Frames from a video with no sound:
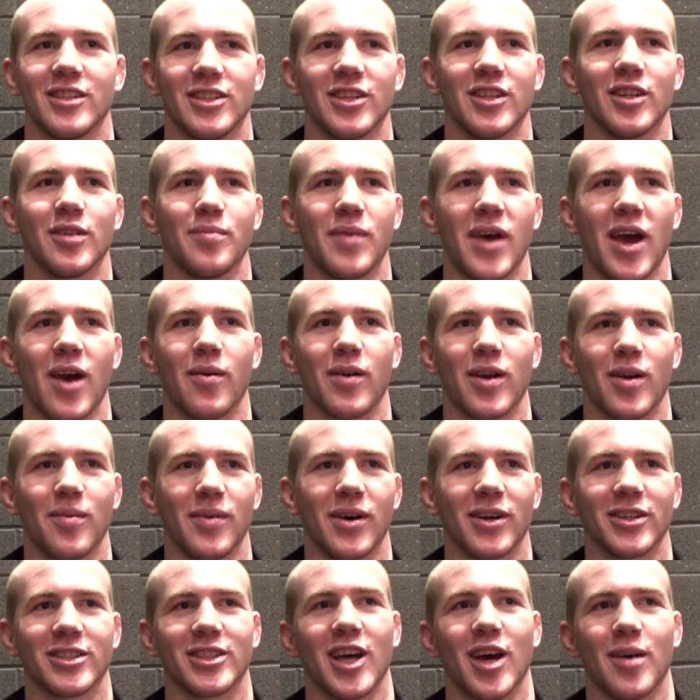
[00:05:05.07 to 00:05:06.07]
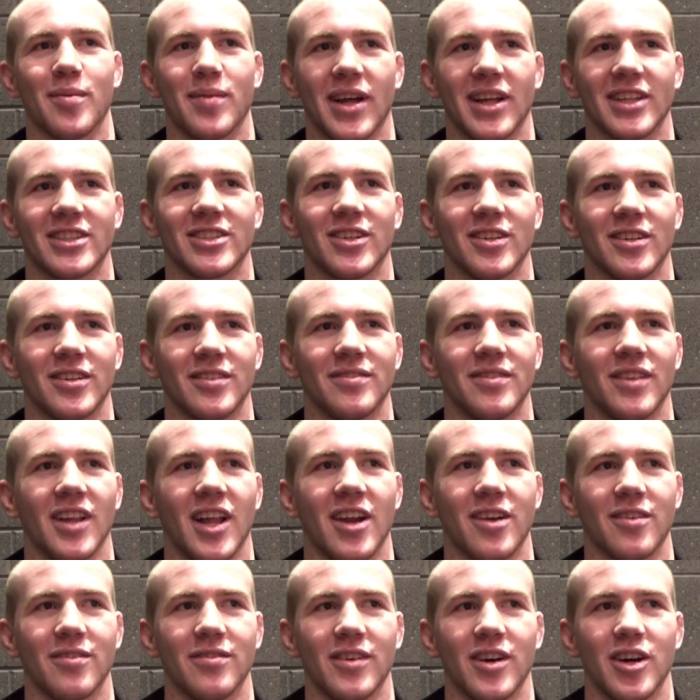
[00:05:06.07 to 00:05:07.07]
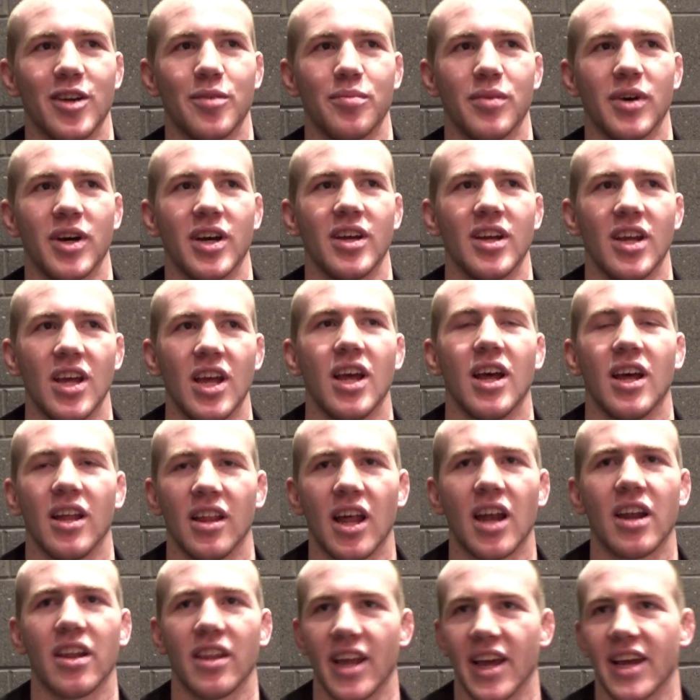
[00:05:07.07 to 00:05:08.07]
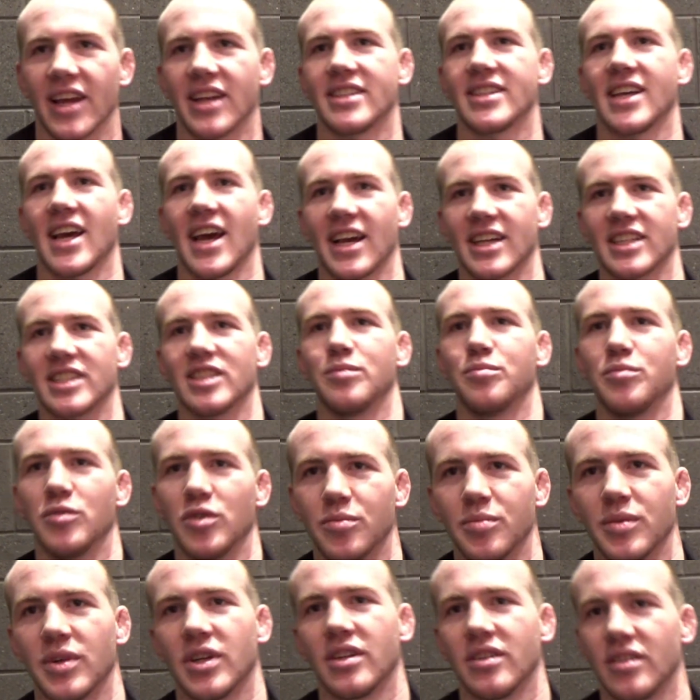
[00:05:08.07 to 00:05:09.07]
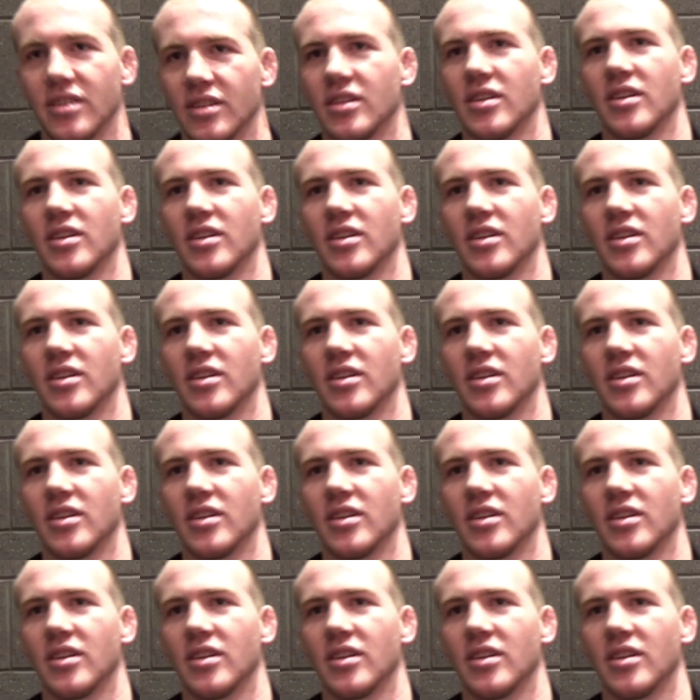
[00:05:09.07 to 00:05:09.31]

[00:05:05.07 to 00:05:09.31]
to the mat when I'm off. top. That's a lot of fun, but a lot of leg attacks and movement